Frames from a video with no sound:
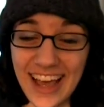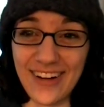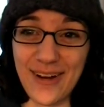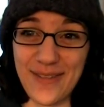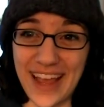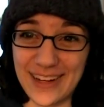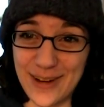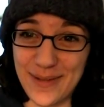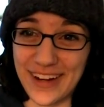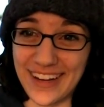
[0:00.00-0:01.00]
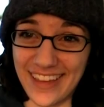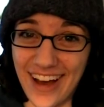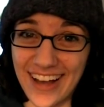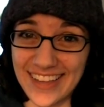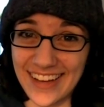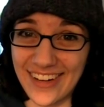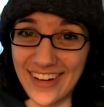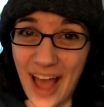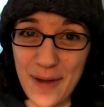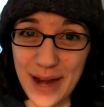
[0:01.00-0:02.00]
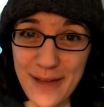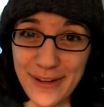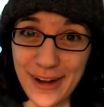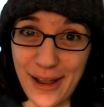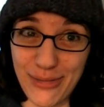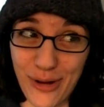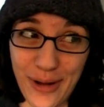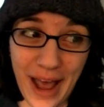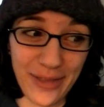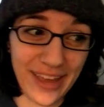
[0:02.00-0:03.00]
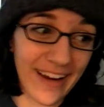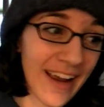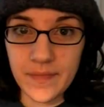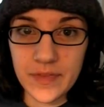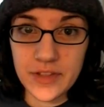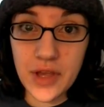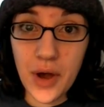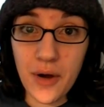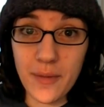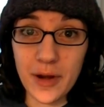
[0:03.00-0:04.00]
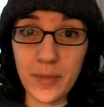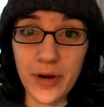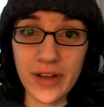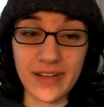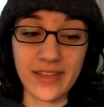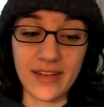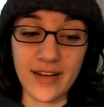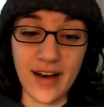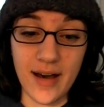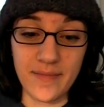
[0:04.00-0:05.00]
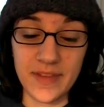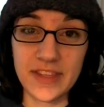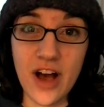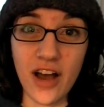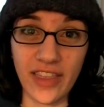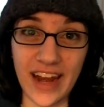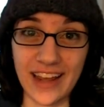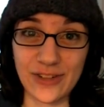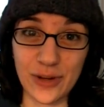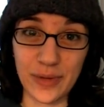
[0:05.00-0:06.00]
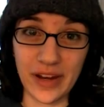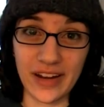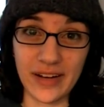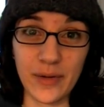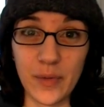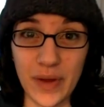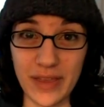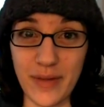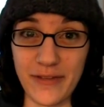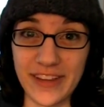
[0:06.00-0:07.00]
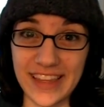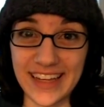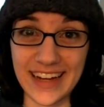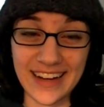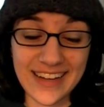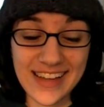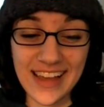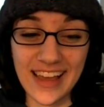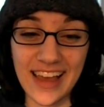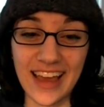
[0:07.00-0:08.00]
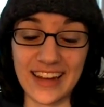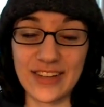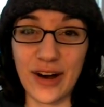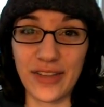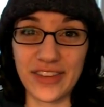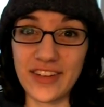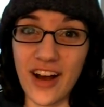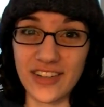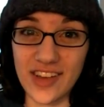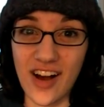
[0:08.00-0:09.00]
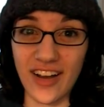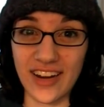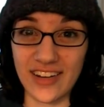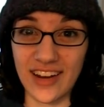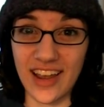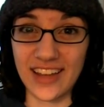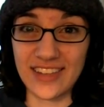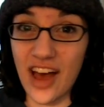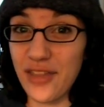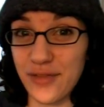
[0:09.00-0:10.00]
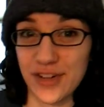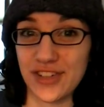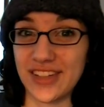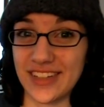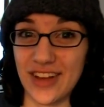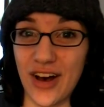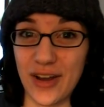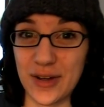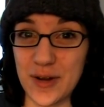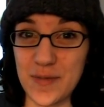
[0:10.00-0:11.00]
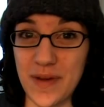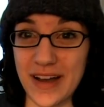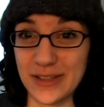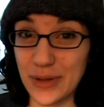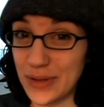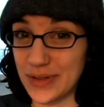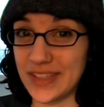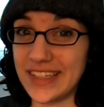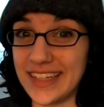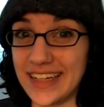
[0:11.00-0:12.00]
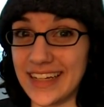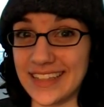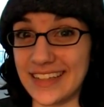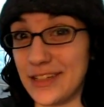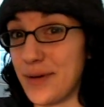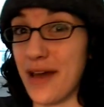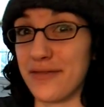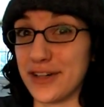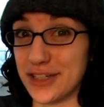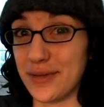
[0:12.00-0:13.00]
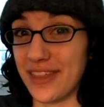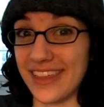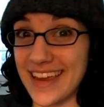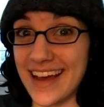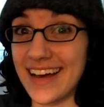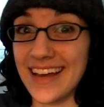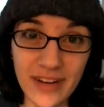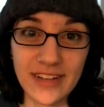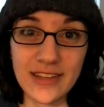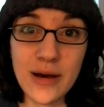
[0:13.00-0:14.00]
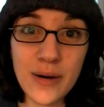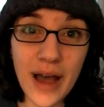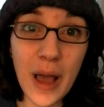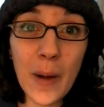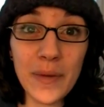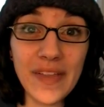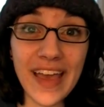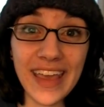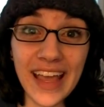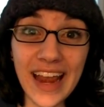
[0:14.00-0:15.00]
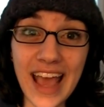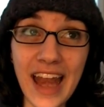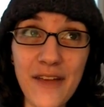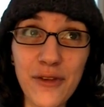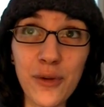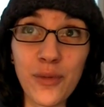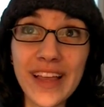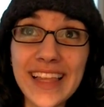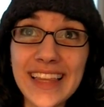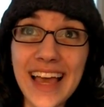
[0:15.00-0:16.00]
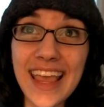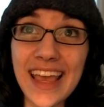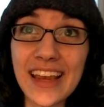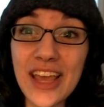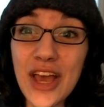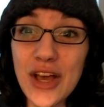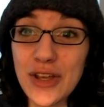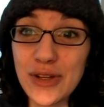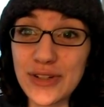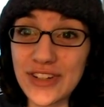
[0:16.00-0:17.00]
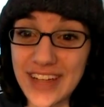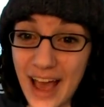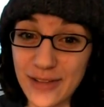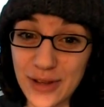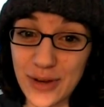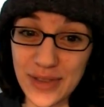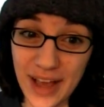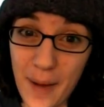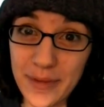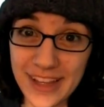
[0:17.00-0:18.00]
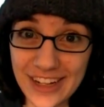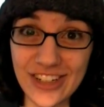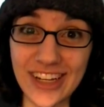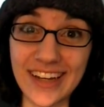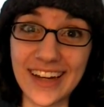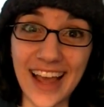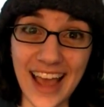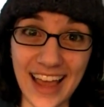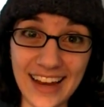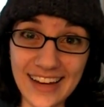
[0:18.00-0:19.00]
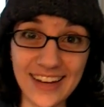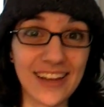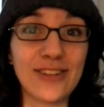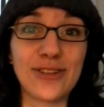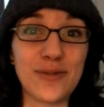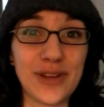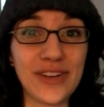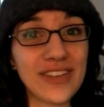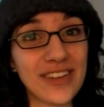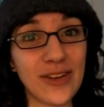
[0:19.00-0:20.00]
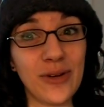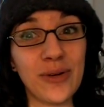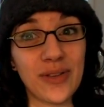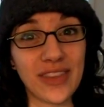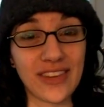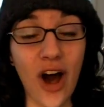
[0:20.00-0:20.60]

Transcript: I don't know if that contributed to the cause or not, but I figured I'd throw it out there. So I'm gonna put the, um, the song that I contributed with my friend Lena and it's called The Snog Song, and it's not the version that's on my solo CD, it's a duet version with Lena. So I hope you like it, and if you really like it, you should download the compilation and contribute to this